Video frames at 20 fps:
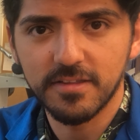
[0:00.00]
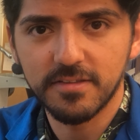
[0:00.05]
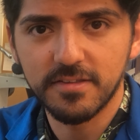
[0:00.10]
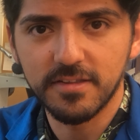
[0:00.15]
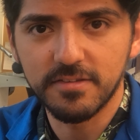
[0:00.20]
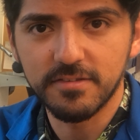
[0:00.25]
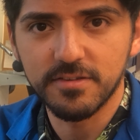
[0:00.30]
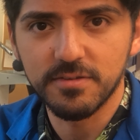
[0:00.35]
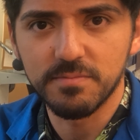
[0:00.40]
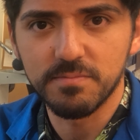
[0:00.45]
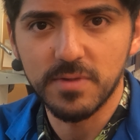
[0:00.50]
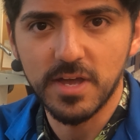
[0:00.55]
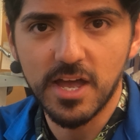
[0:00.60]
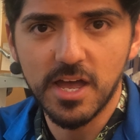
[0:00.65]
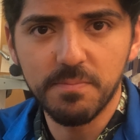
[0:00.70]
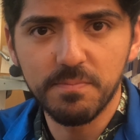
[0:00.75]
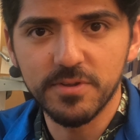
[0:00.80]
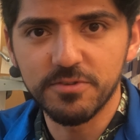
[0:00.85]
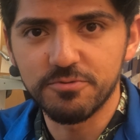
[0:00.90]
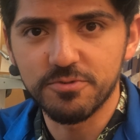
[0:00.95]
system
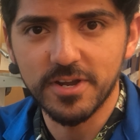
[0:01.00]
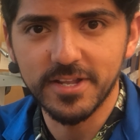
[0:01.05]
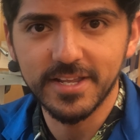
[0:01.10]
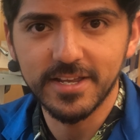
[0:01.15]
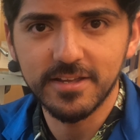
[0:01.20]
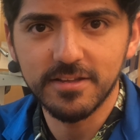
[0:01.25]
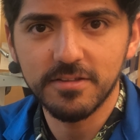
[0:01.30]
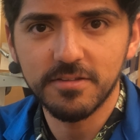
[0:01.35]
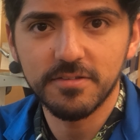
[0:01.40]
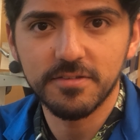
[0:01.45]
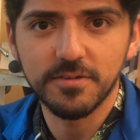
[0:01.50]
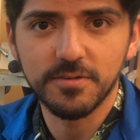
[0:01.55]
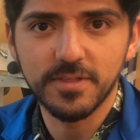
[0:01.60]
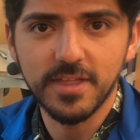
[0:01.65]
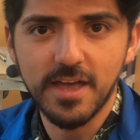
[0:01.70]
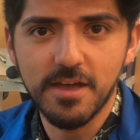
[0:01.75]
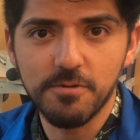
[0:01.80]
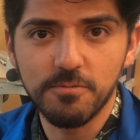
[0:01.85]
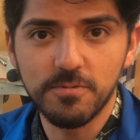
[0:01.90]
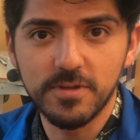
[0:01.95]
up and running so
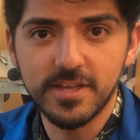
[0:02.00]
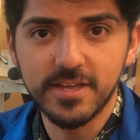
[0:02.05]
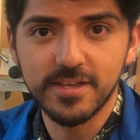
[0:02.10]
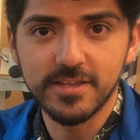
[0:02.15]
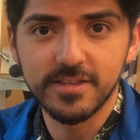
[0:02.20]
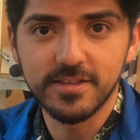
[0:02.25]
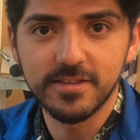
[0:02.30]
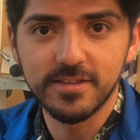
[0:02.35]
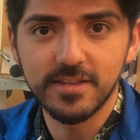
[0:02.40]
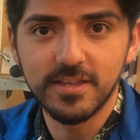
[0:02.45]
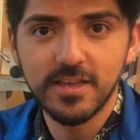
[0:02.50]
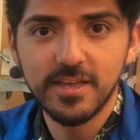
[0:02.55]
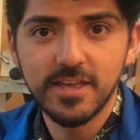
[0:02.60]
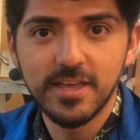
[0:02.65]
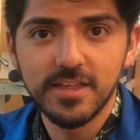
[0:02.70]
that we can